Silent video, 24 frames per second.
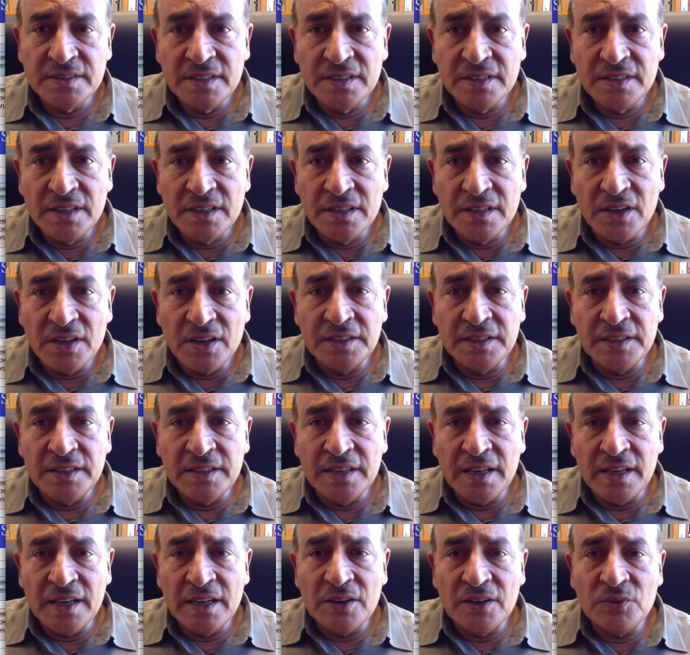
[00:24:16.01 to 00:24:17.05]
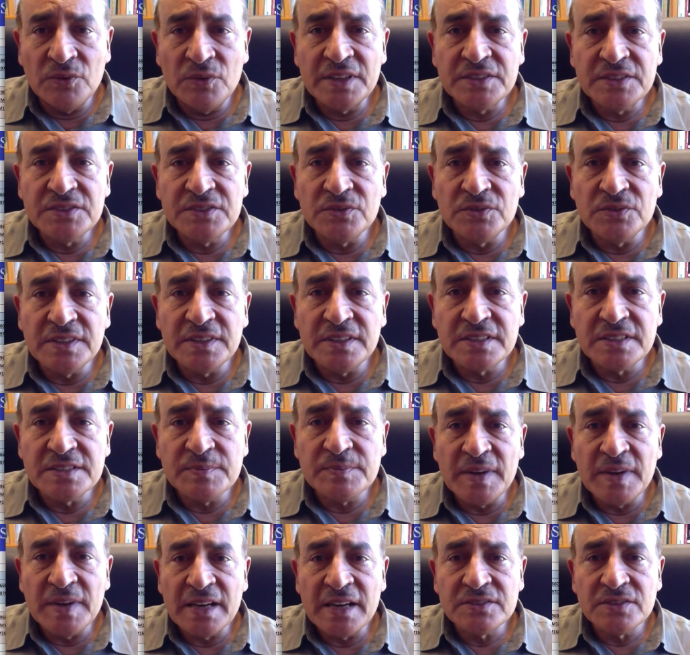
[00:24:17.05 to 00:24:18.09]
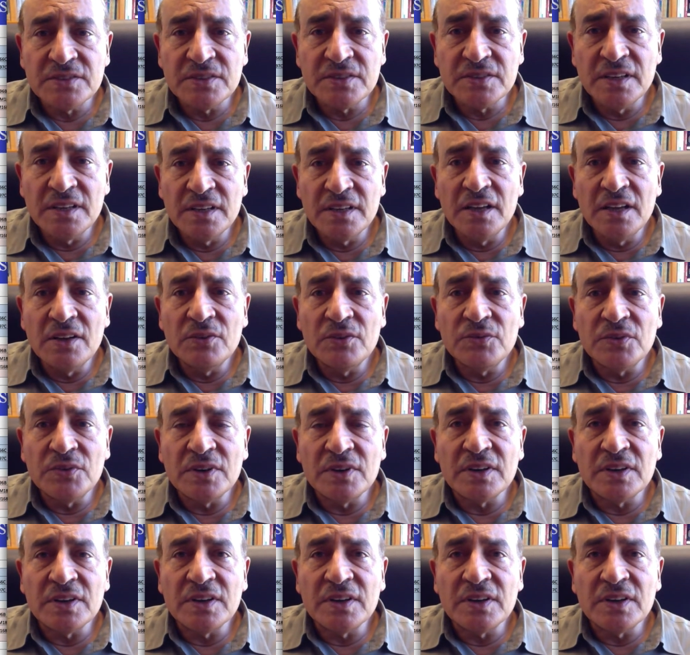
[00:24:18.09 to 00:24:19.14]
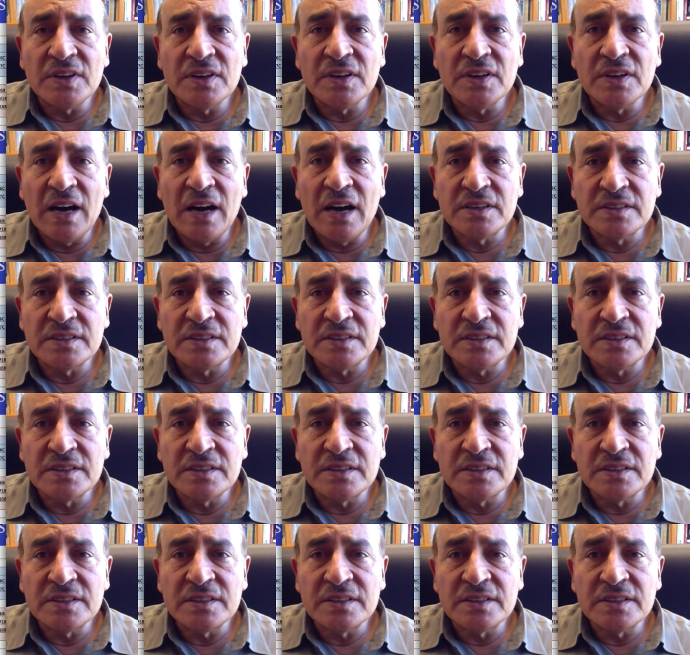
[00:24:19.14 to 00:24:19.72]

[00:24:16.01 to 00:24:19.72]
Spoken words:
on what you would expect for our